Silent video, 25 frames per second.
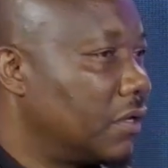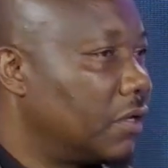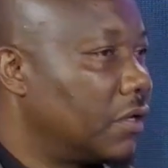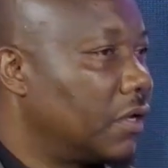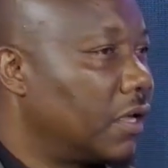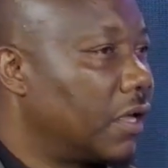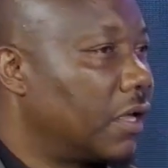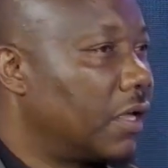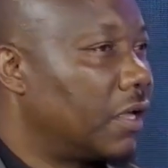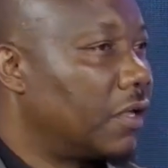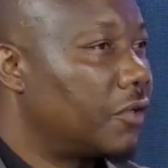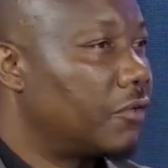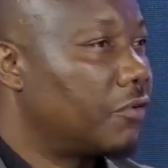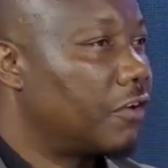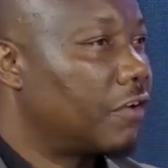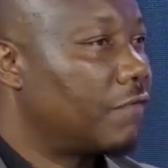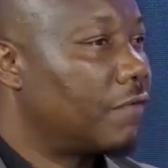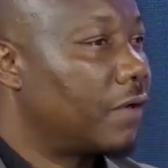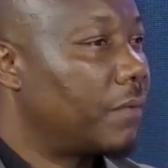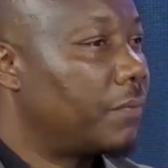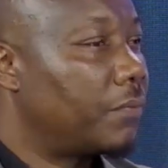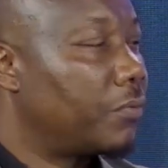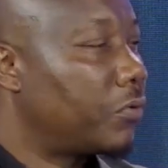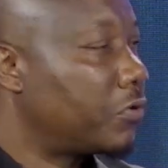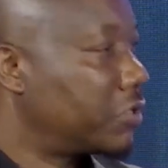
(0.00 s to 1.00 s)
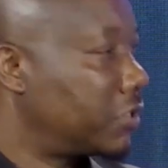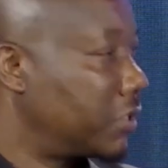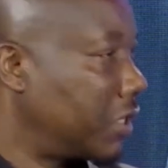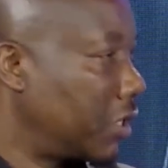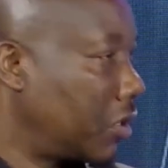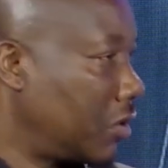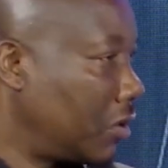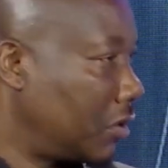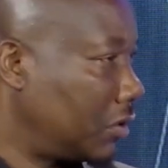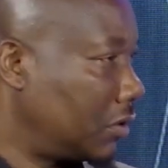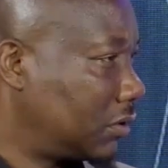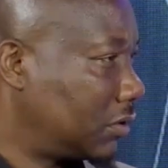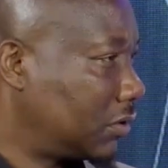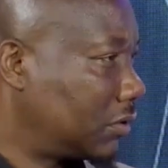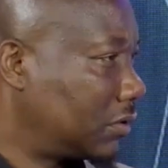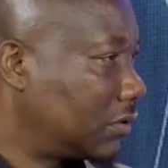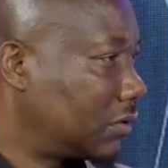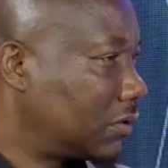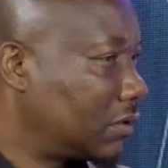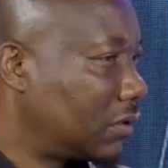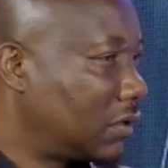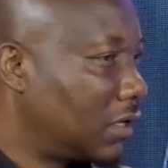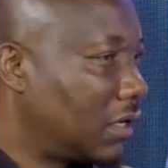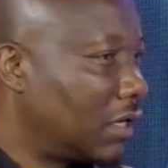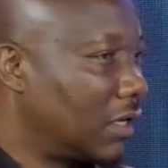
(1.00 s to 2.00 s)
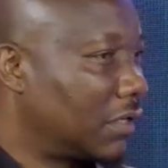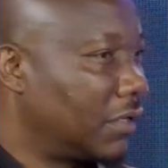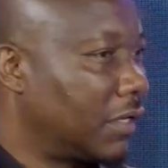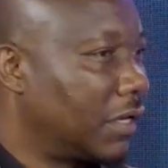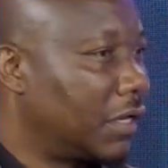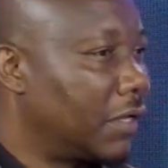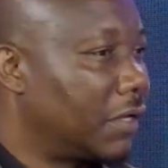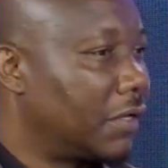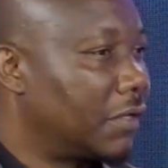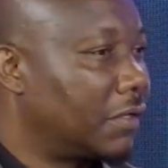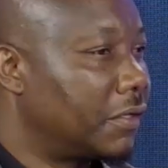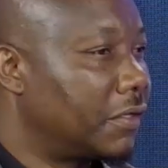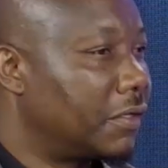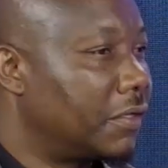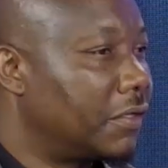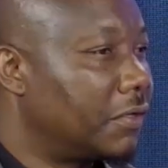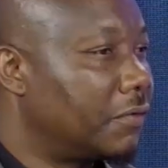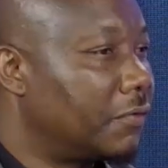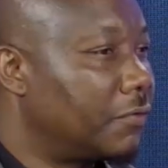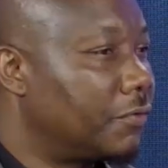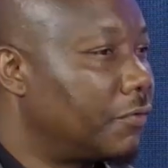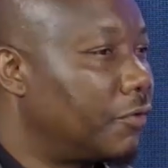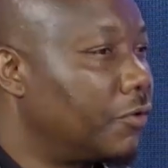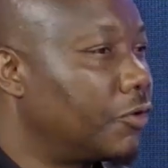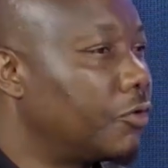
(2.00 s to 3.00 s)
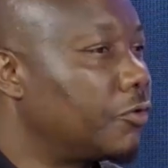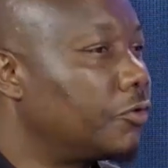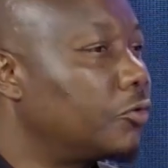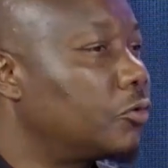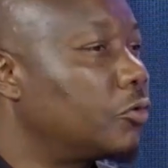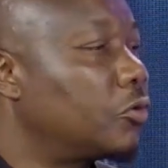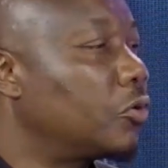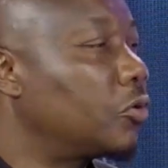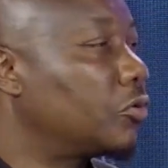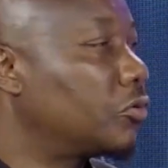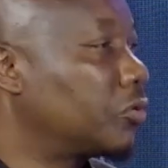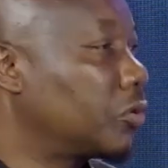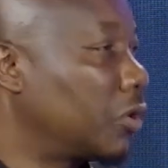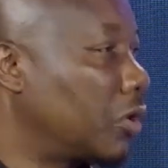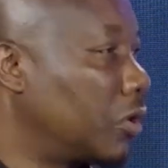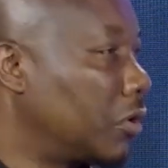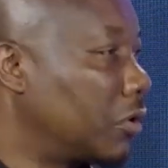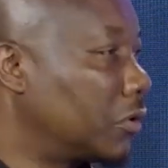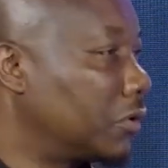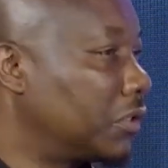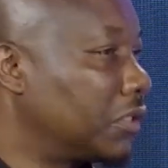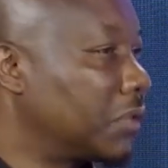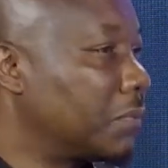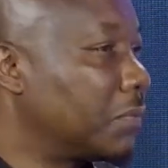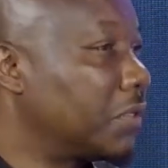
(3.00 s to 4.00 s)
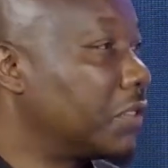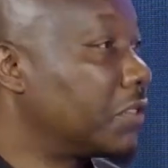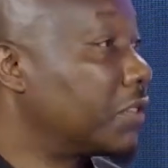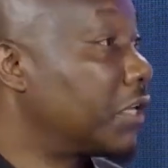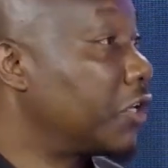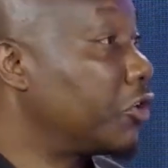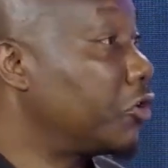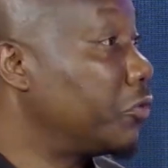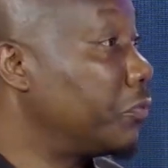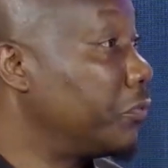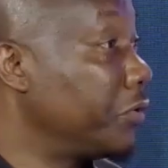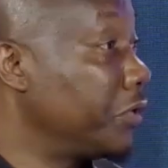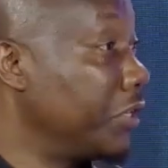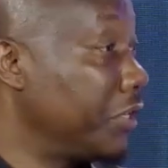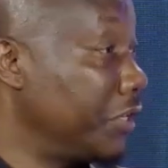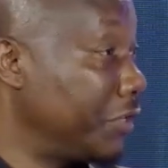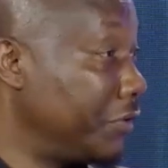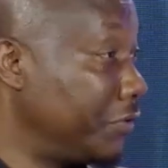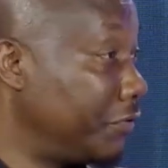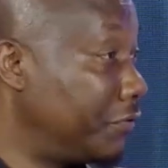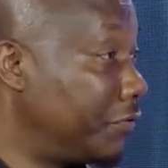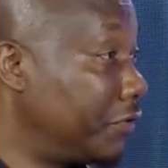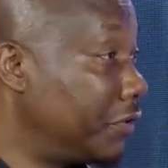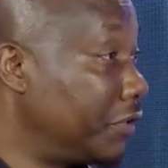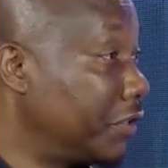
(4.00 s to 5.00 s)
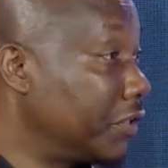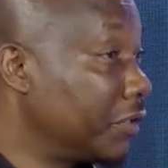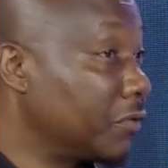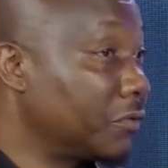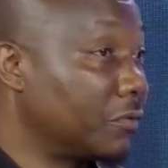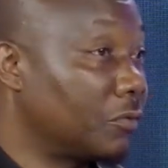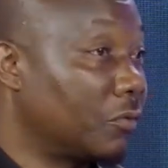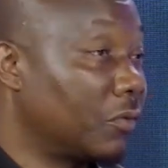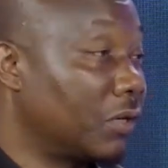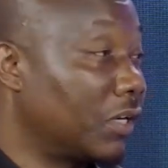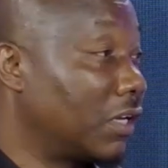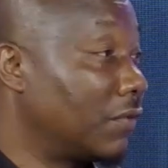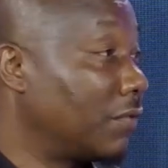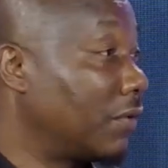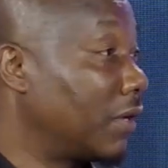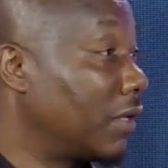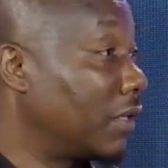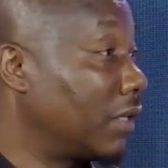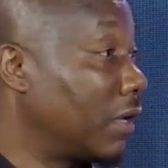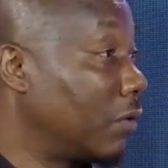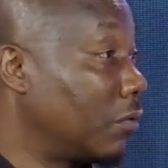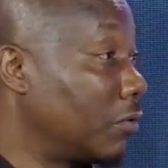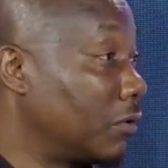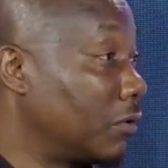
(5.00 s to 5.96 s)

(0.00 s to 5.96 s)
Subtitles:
You have approached the court, and for you to go to court, it means that you believe in whatever that